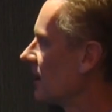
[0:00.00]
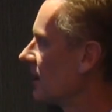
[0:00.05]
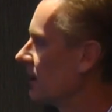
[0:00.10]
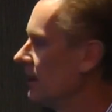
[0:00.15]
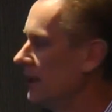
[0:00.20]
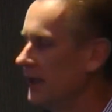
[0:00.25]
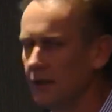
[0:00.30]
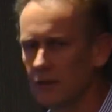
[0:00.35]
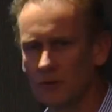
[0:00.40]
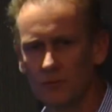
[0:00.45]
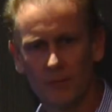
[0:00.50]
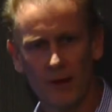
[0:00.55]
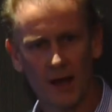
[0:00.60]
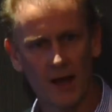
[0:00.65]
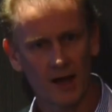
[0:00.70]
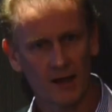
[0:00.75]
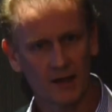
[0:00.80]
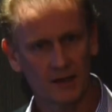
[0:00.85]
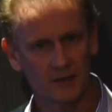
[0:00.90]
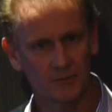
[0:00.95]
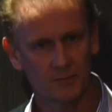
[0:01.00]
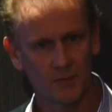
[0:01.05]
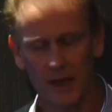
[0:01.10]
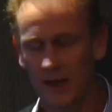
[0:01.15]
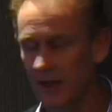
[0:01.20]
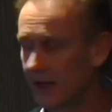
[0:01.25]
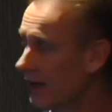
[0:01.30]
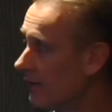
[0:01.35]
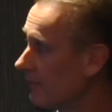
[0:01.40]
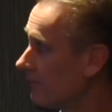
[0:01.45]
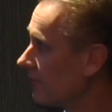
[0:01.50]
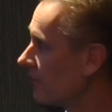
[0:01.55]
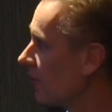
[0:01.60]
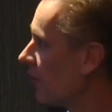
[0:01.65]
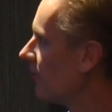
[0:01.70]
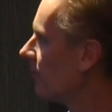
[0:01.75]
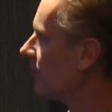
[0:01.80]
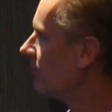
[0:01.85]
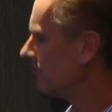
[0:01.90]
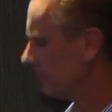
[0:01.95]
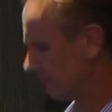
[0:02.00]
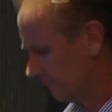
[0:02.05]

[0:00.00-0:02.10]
clinical markers may come from.